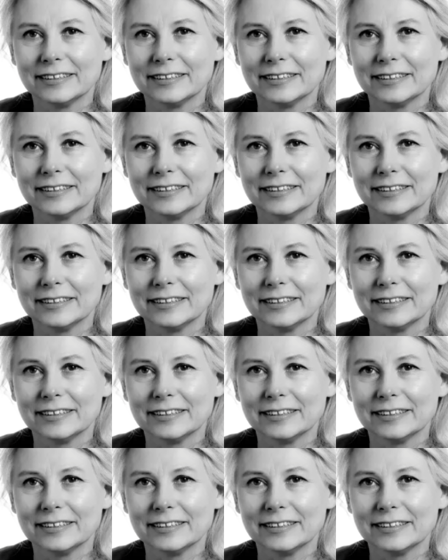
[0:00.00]

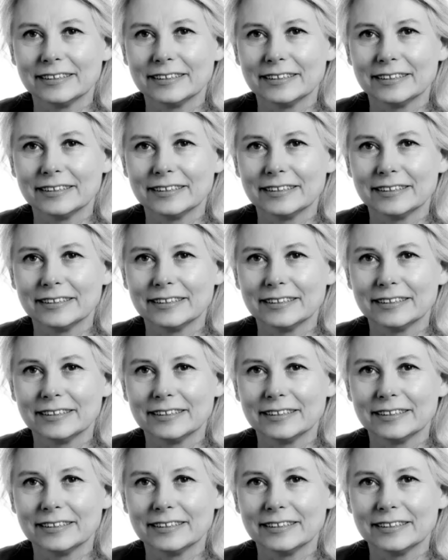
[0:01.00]

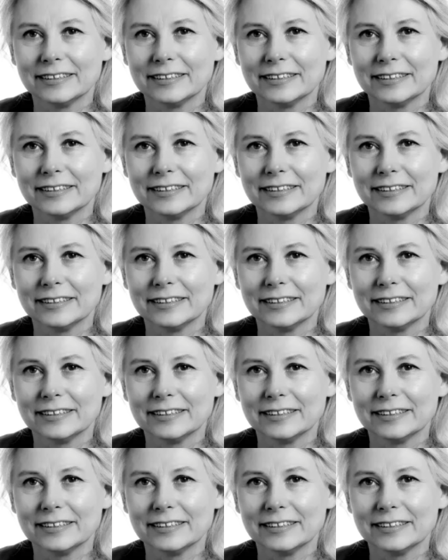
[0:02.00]

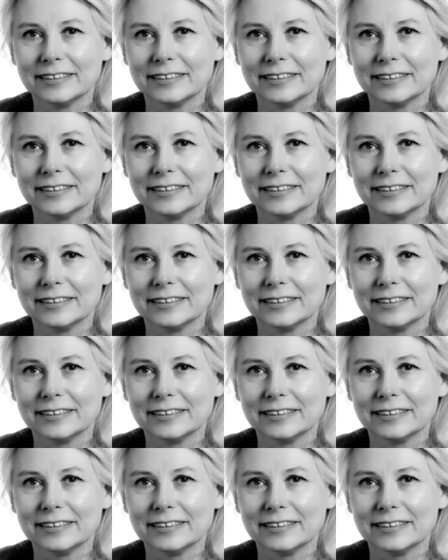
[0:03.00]

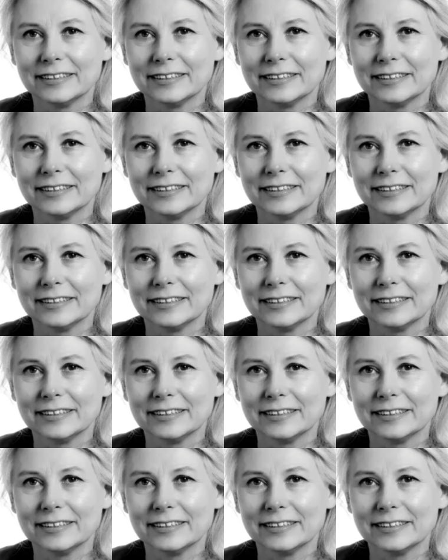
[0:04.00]

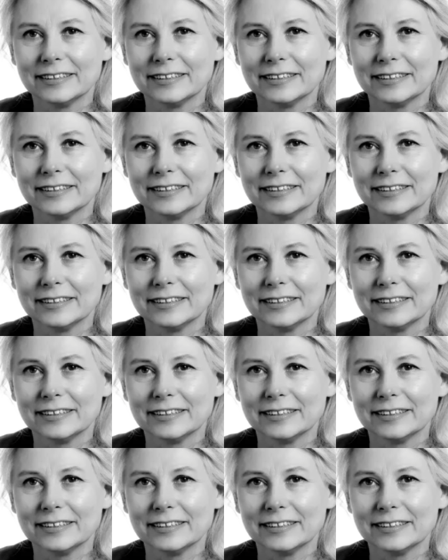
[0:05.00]

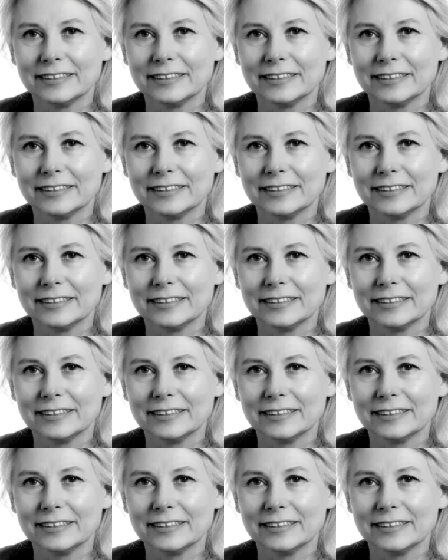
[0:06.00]

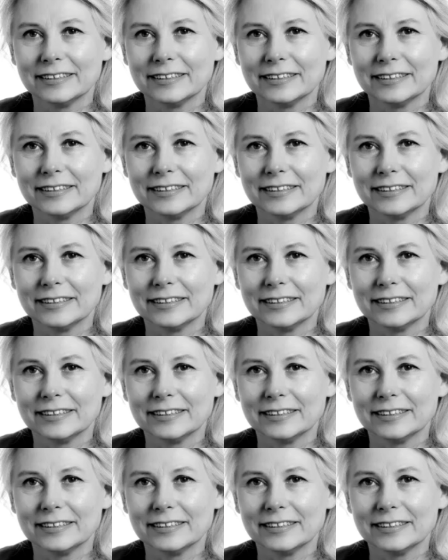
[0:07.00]
This is a still picture; no speech is visible.